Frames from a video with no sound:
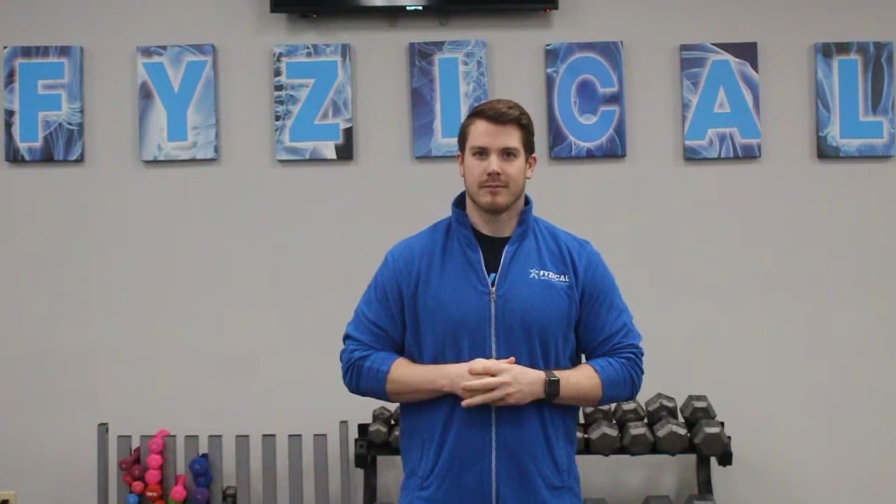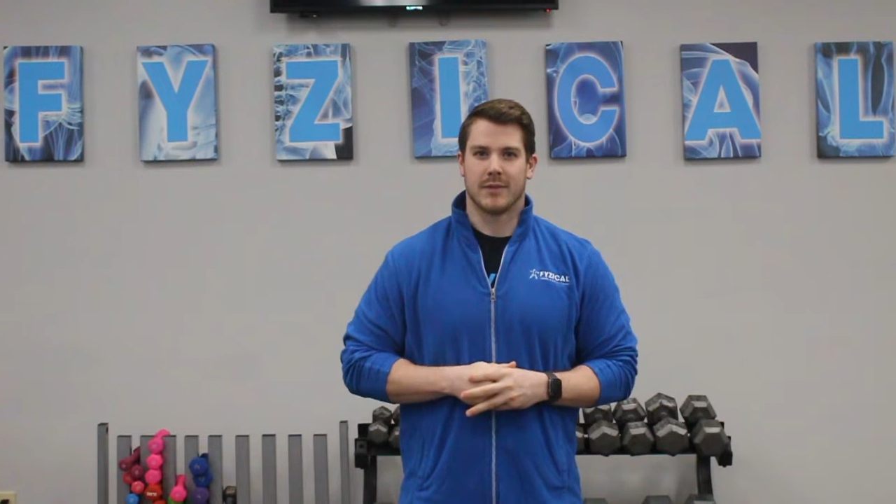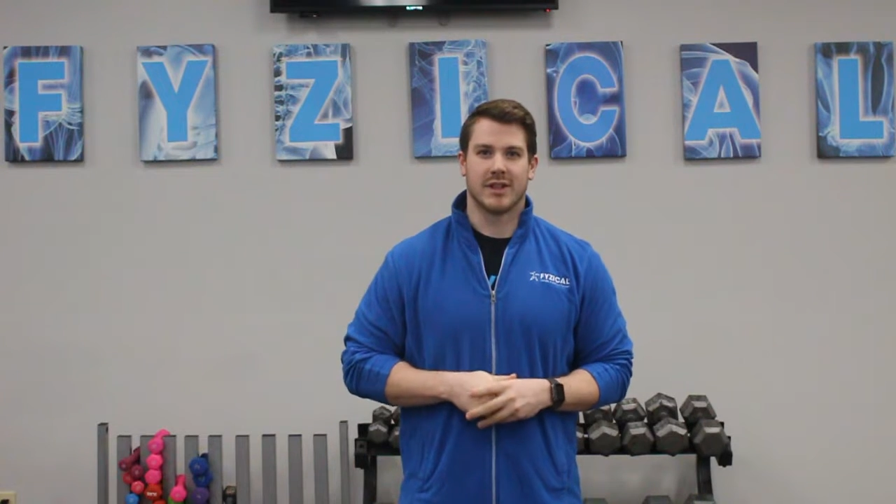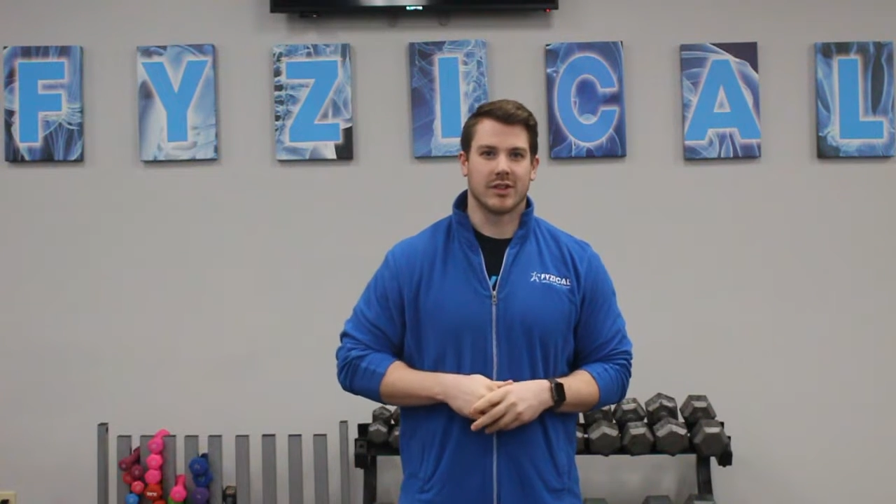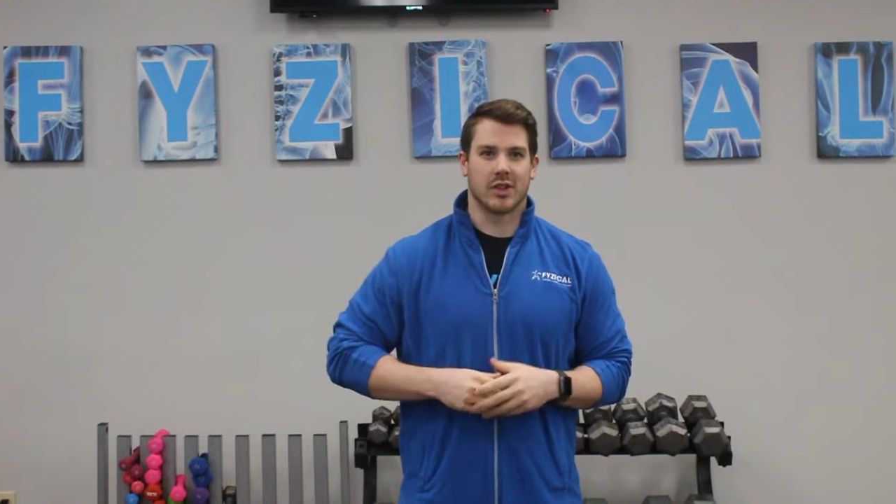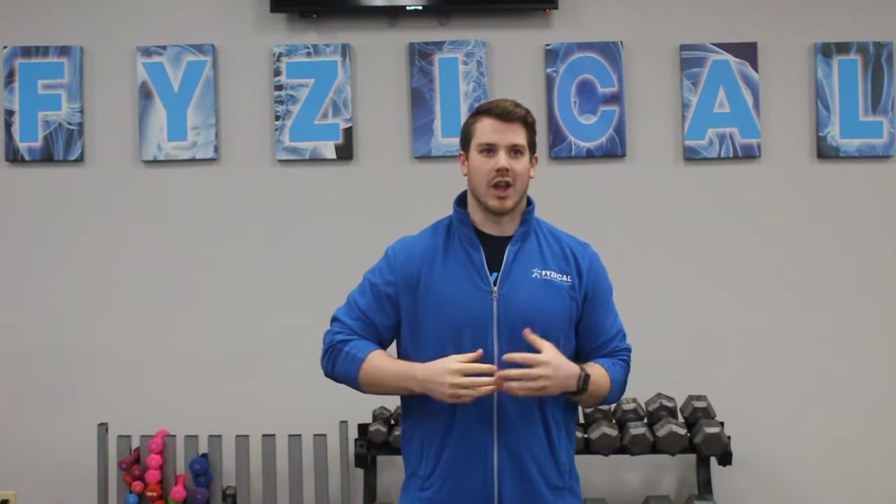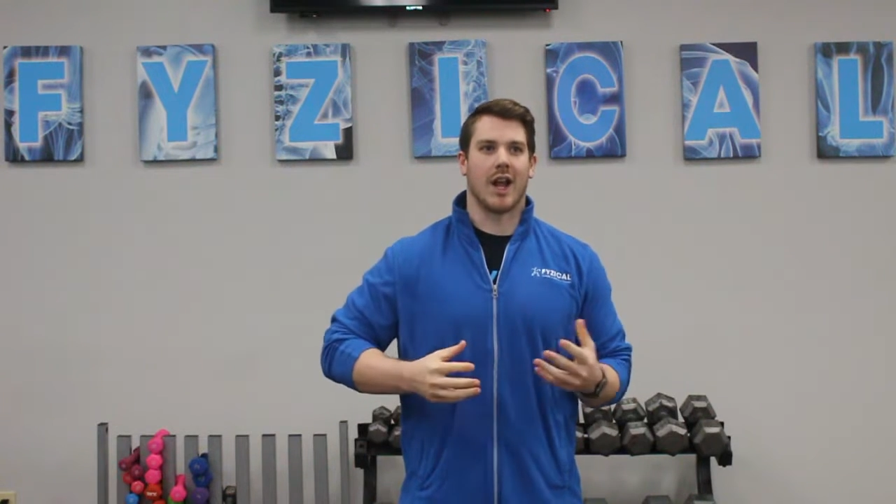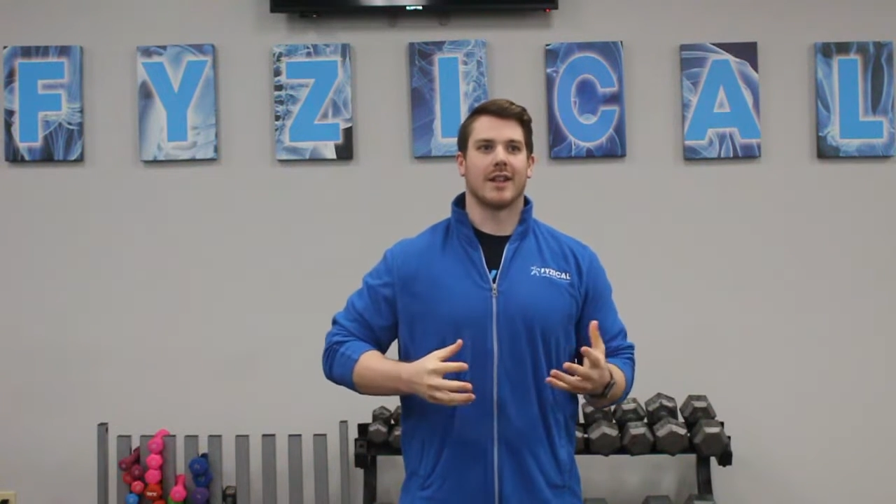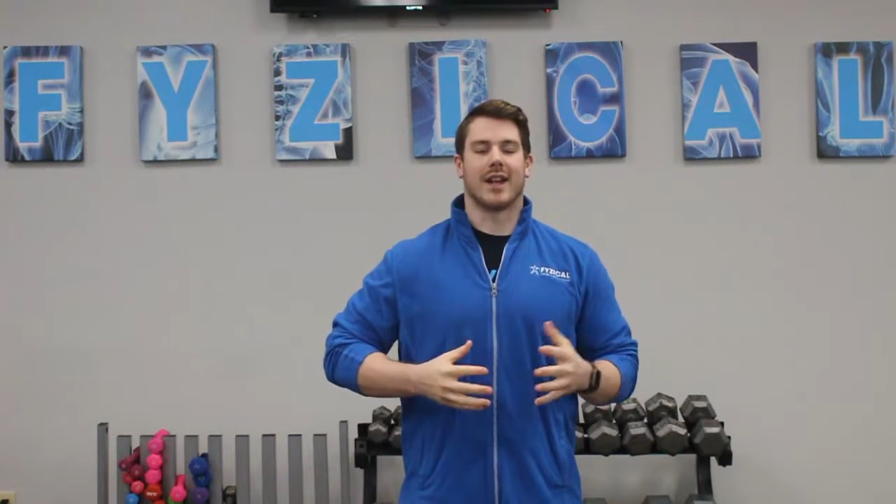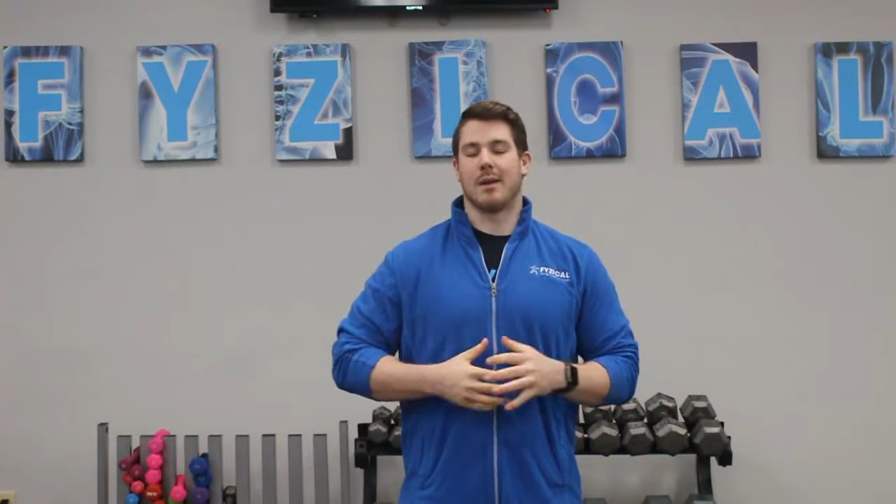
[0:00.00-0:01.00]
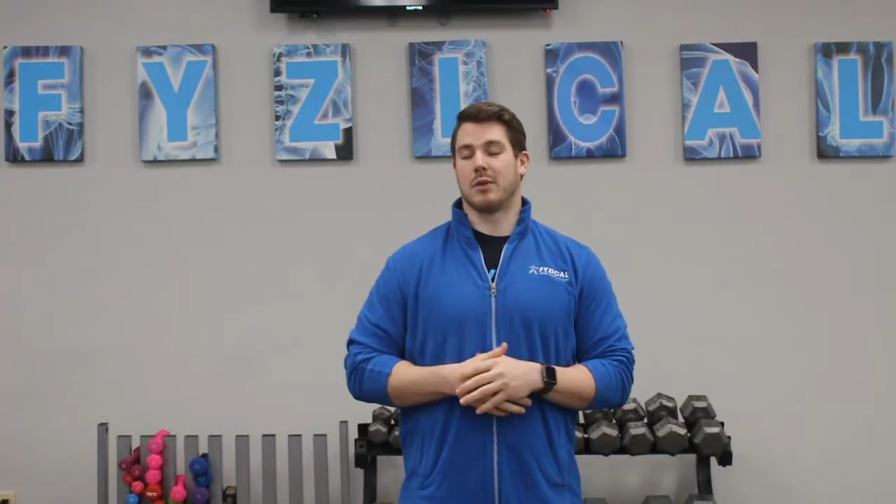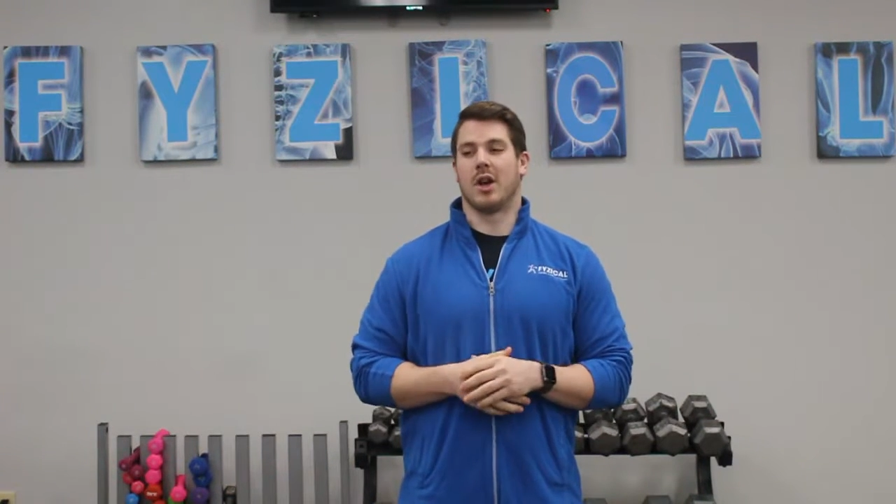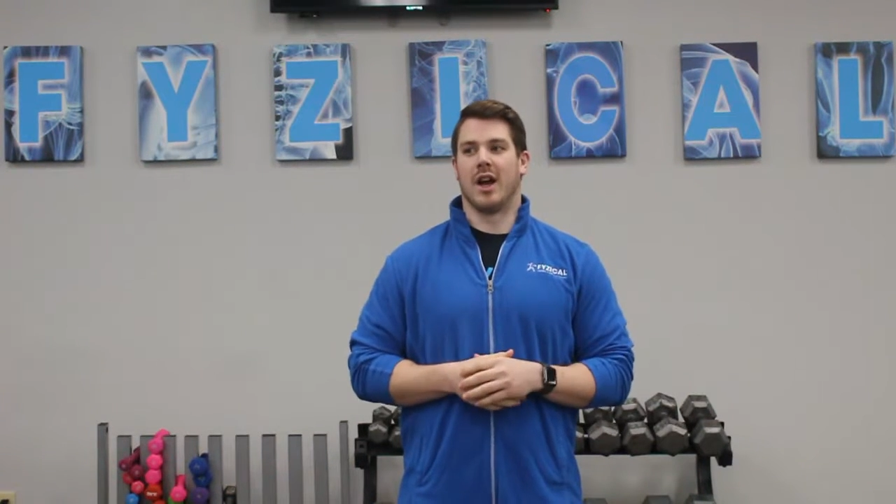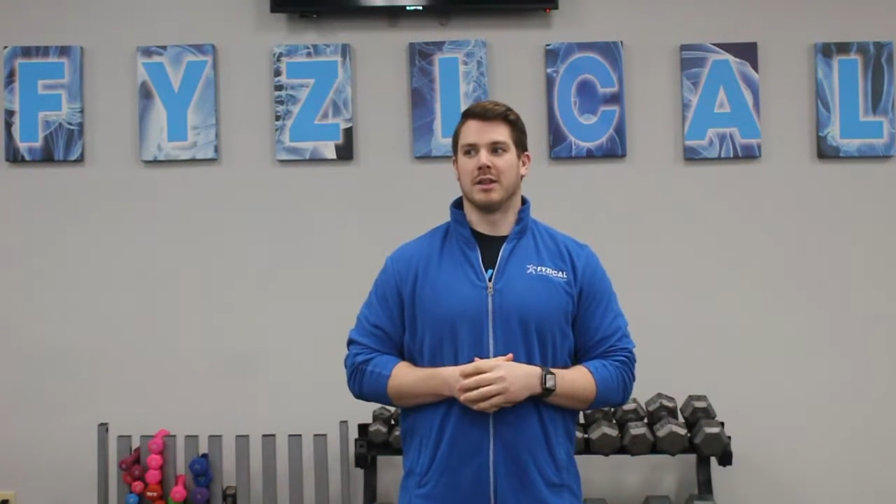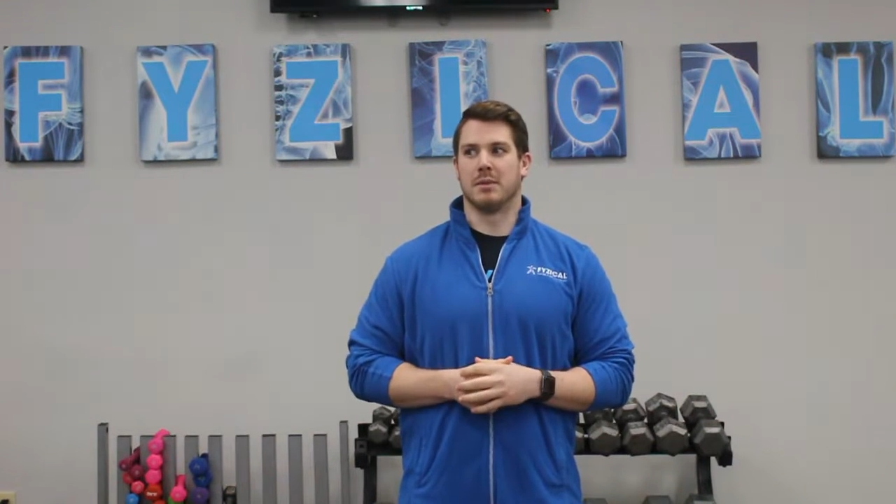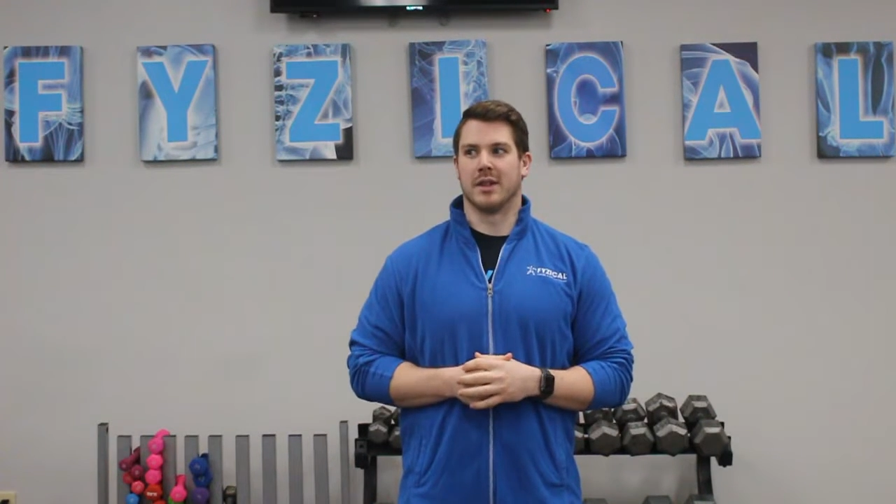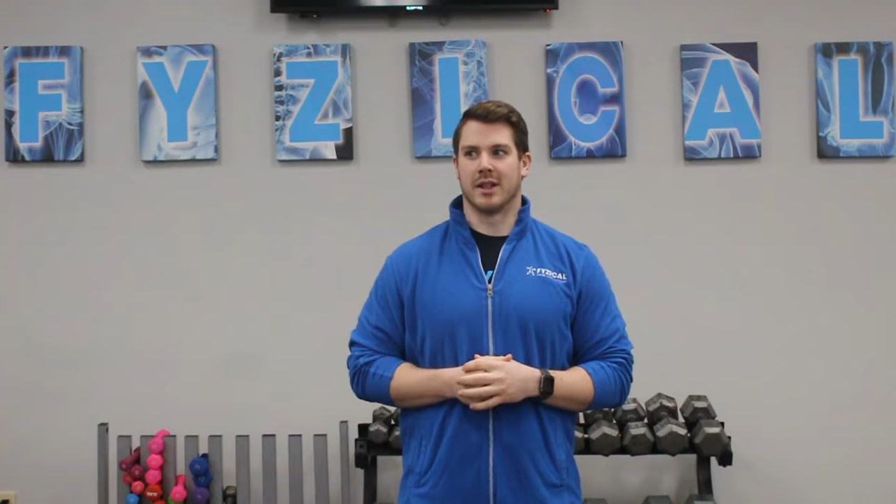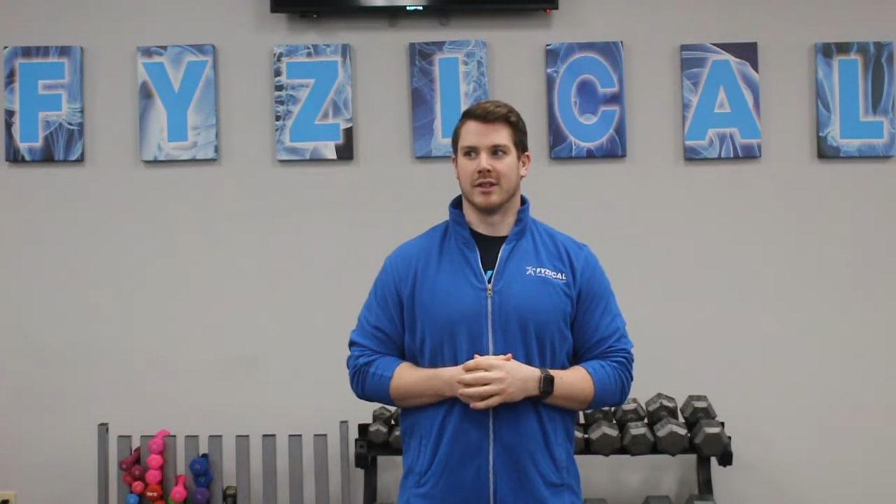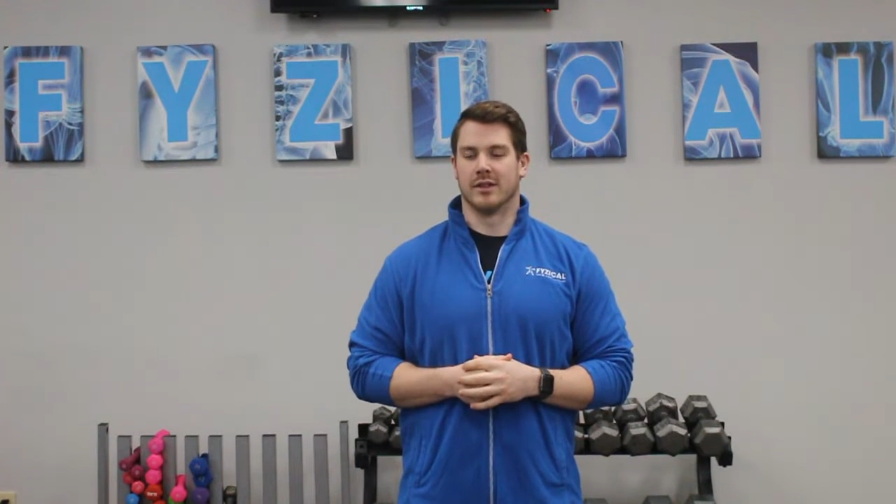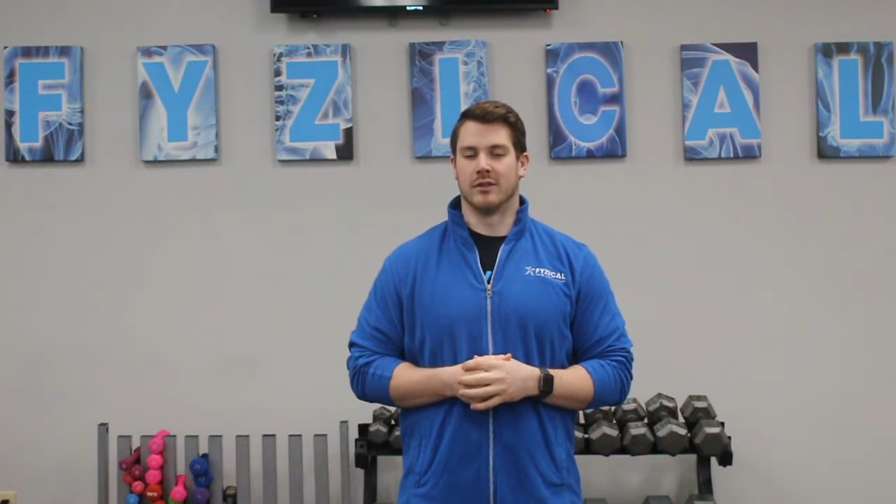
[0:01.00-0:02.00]
This is a lot of time caused
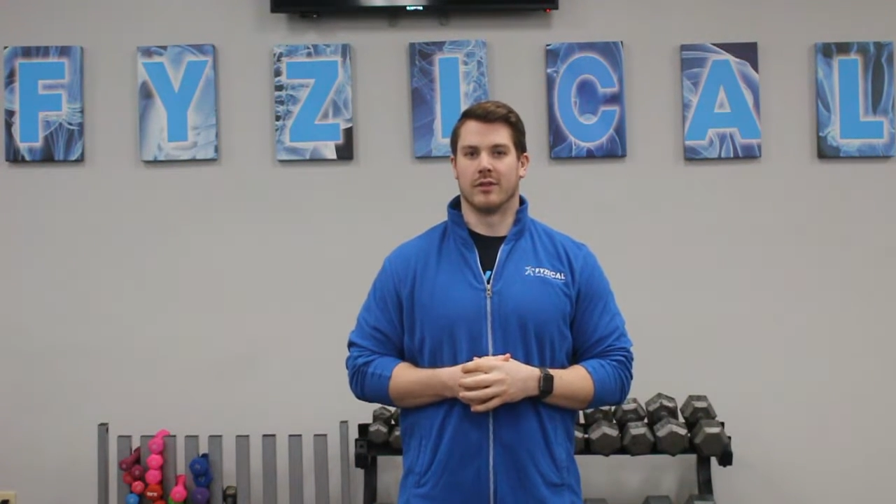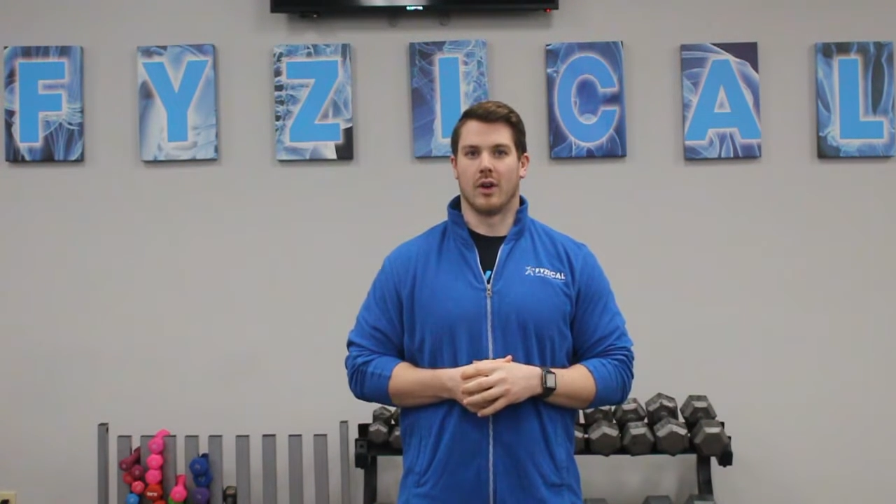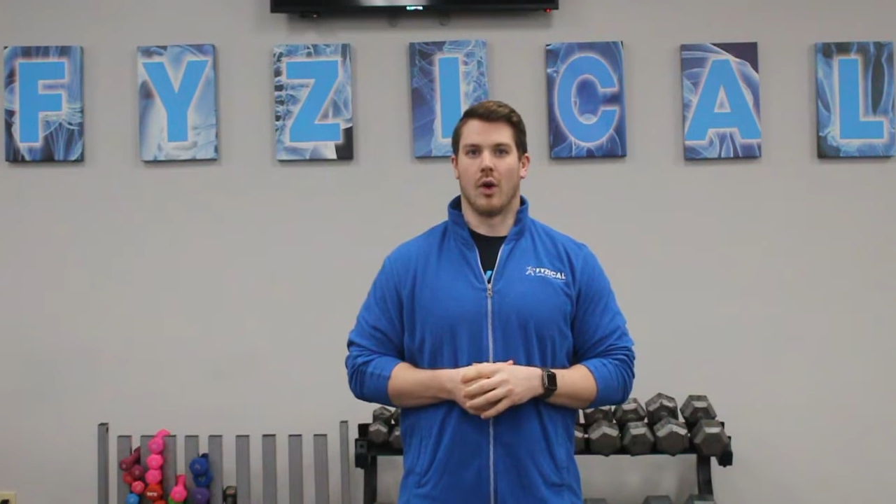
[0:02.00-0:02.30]
because of